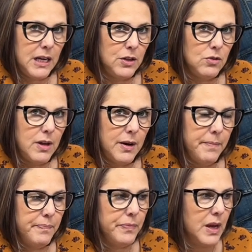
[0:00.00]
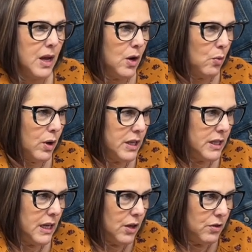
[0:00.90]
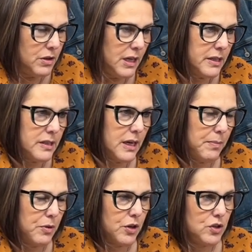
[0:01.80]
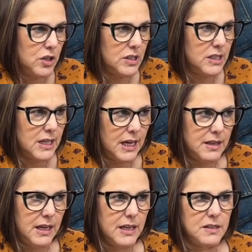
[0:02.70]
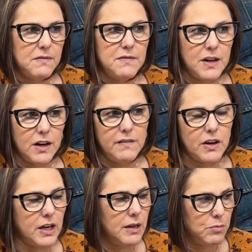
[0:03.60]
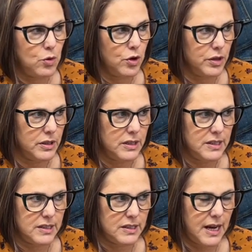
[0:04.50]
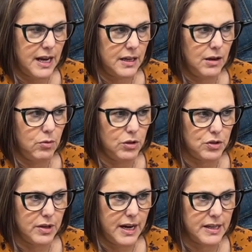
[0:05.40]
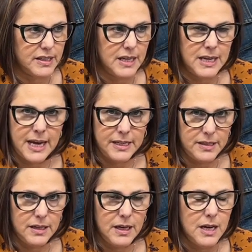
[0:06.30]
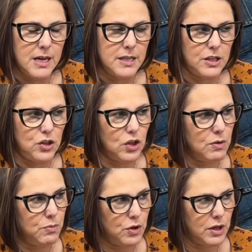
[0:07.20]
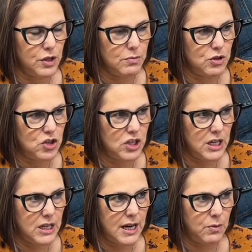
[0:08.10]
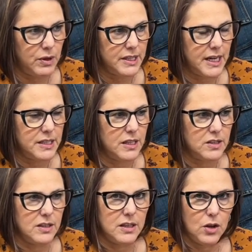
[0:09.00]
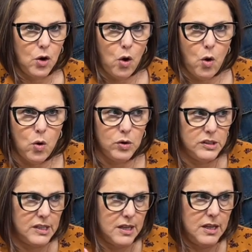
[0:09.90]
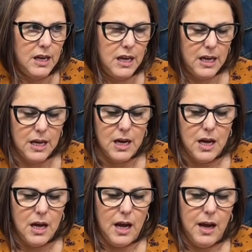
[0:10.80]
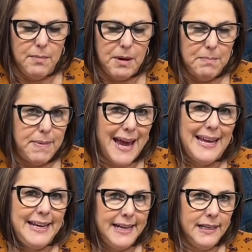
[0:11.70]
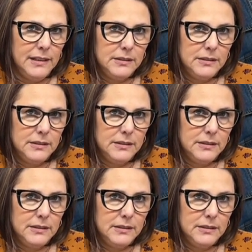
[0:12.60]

under there. One of the other things that I purchased that I think is very, very important is Handi Quilter has a net that you can put on your machine. And what that does is it holds the um, batting